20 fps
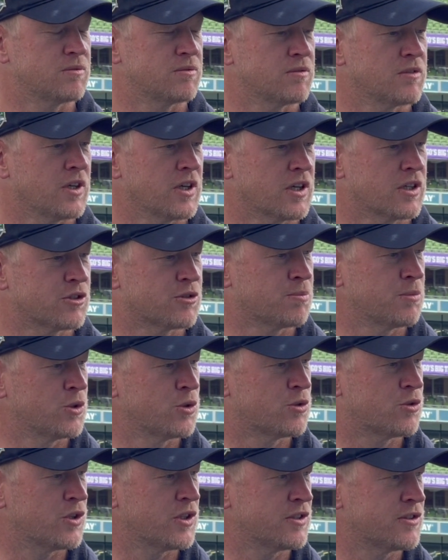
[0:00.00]
like a
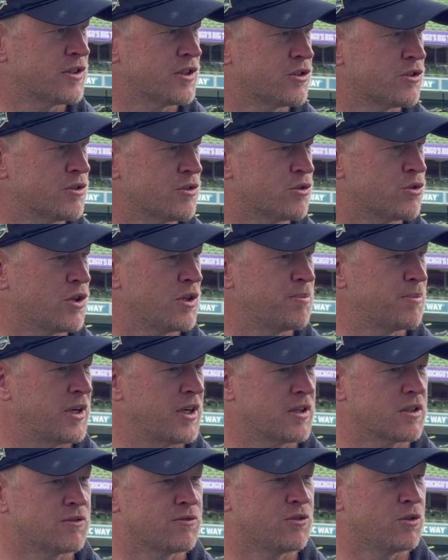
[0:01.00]
smooth transition straight
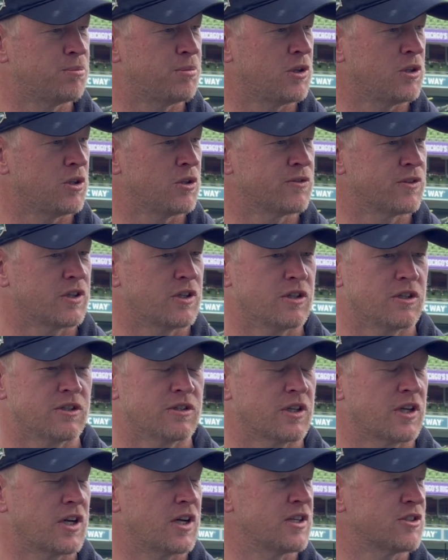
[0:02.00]
back to football over here. And
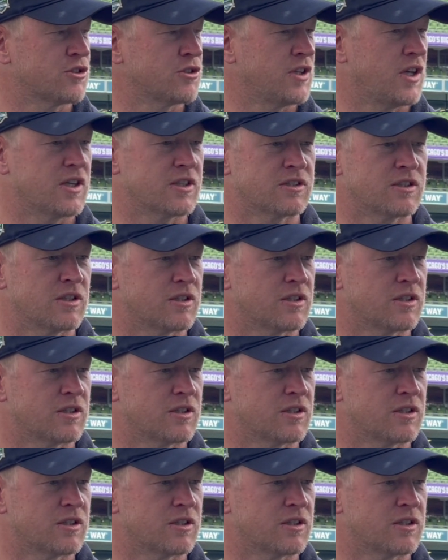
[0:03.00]
the guys are locked in.